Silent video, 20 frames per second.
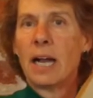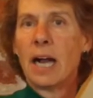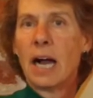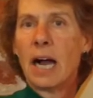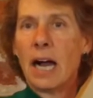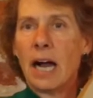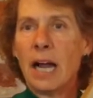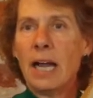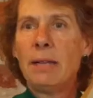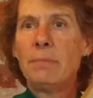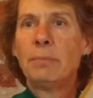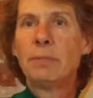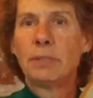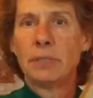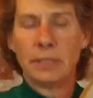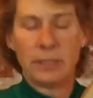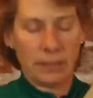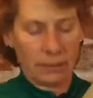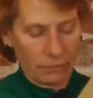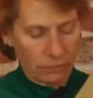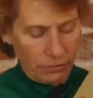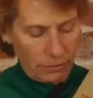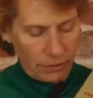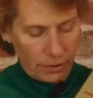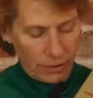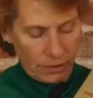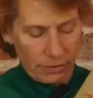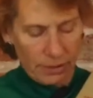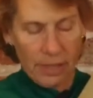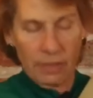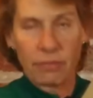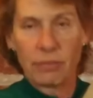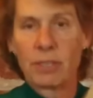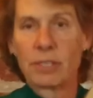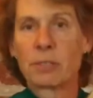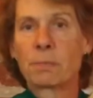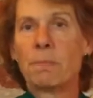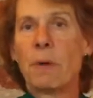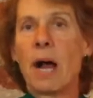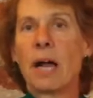I believe that
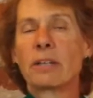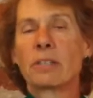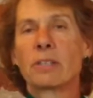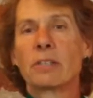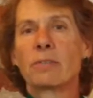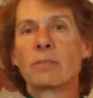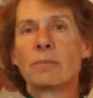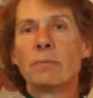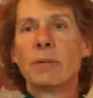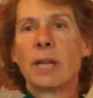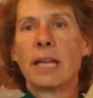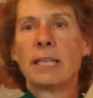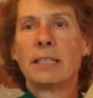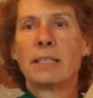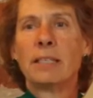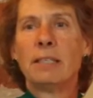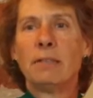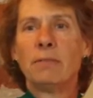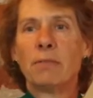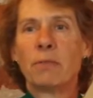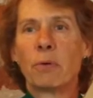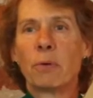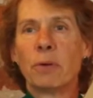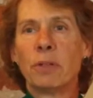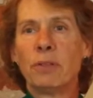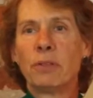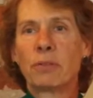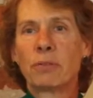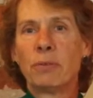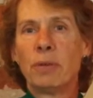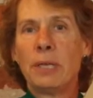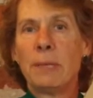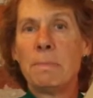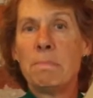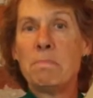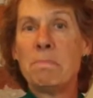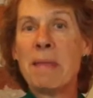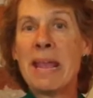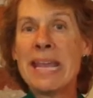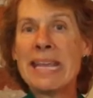this box is from 1943,
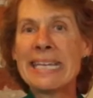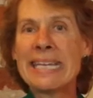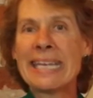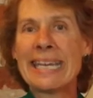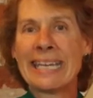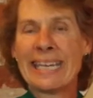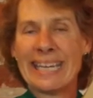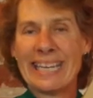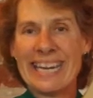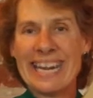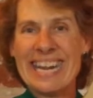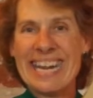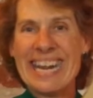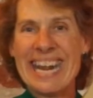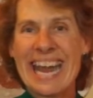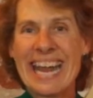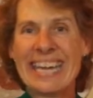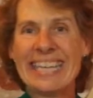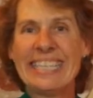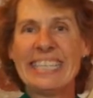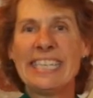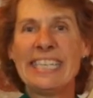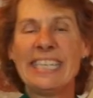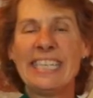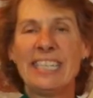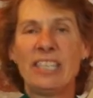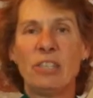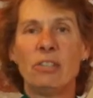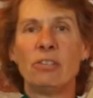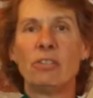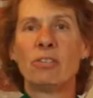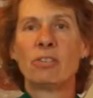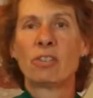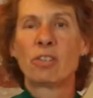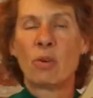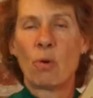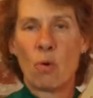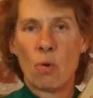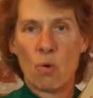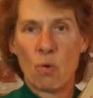making it 80 years
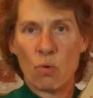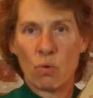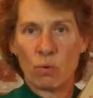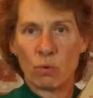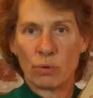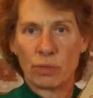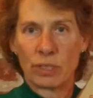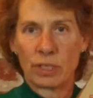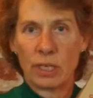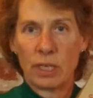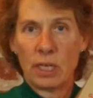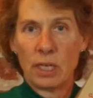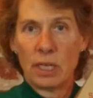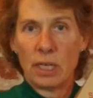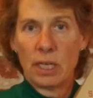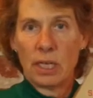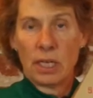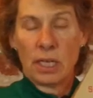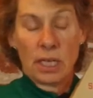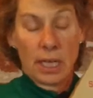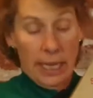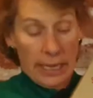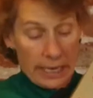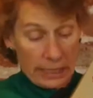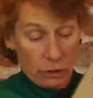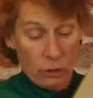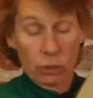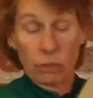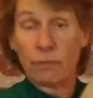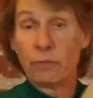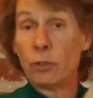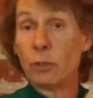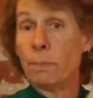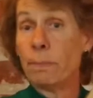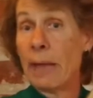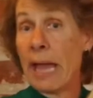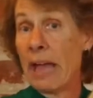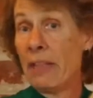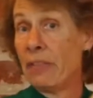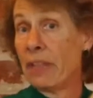old. And I should feel
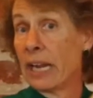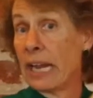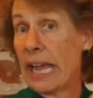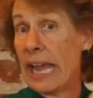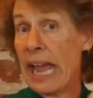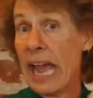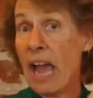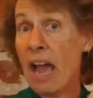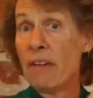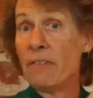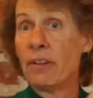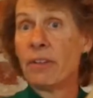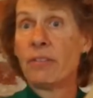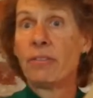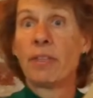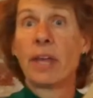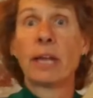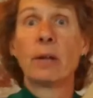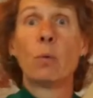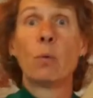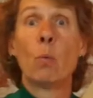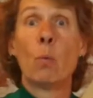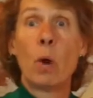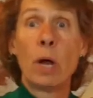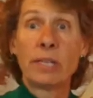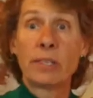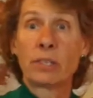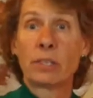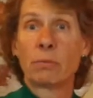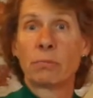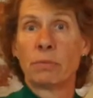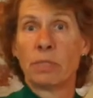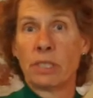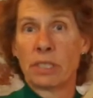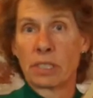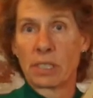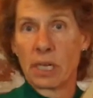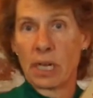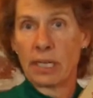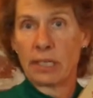bad that I have it, that it wasn't
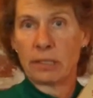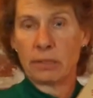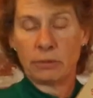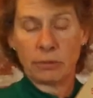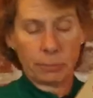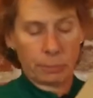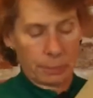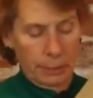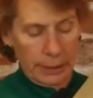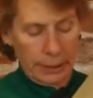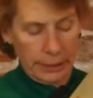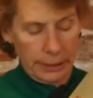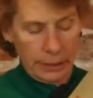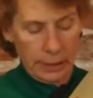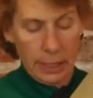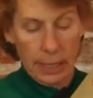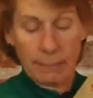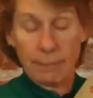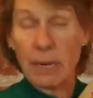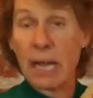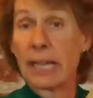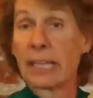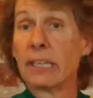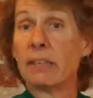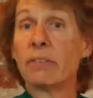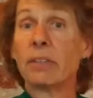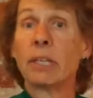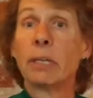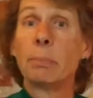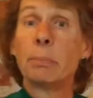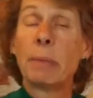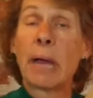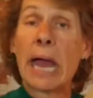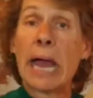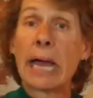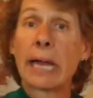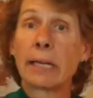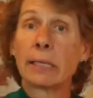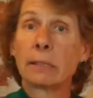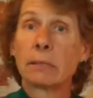recycled, but I'm not giving it
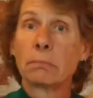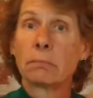back.